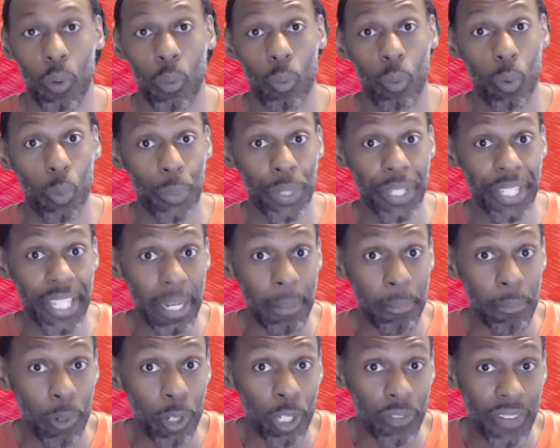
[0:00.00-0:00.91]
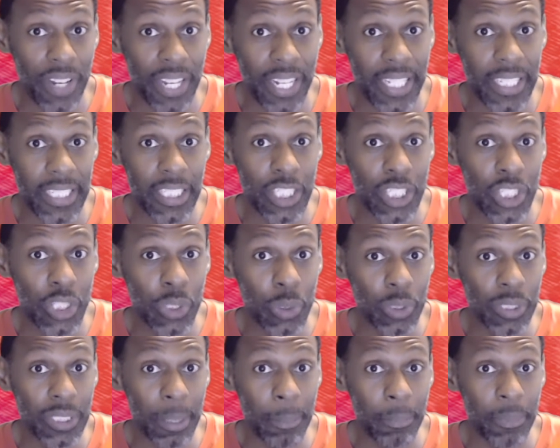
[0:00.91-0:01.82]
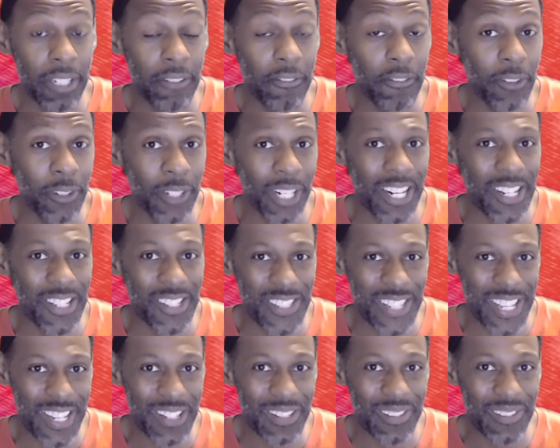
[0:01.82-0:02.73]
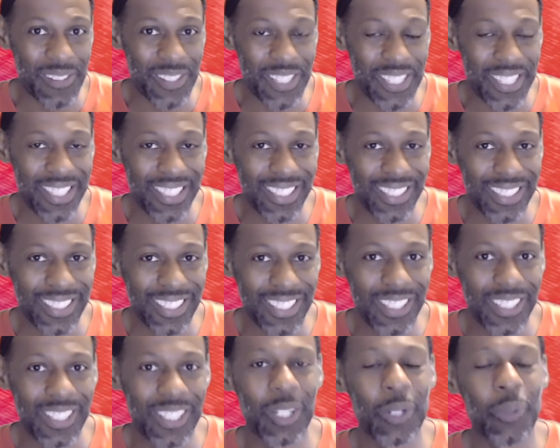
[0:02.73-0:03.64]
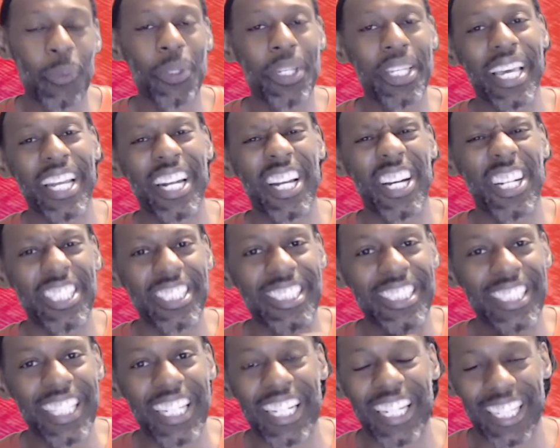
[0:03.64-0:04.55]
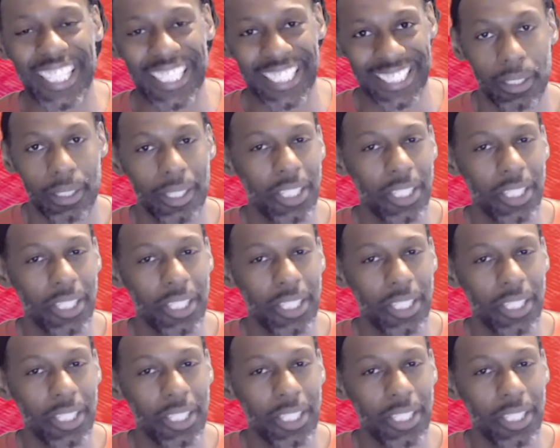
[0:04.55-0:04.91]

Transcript: When we get motivated to do something for ourselves, we get unstuck.